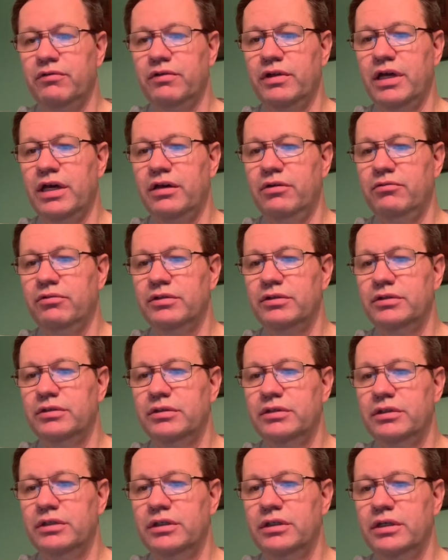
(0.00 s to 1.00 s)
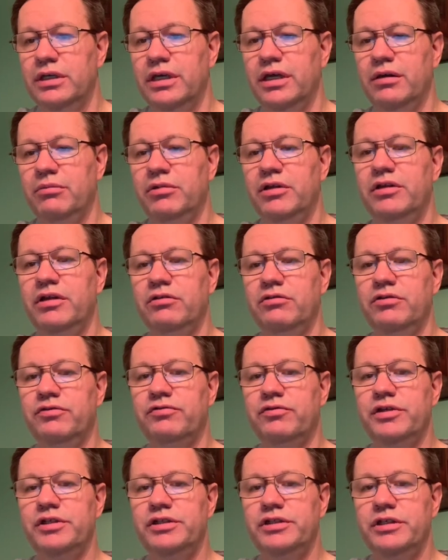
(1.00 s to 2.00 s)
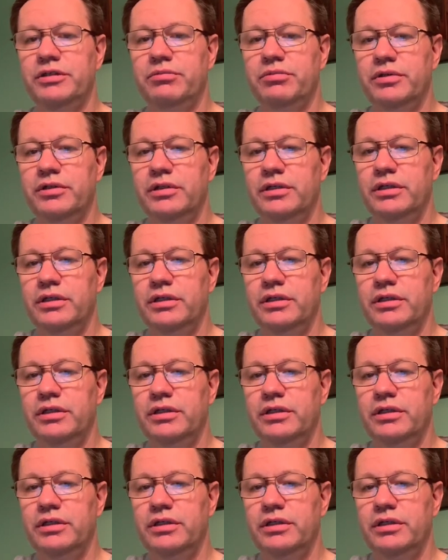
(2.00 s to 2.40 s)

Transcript: that one. Yeah, I believe that was free shipping.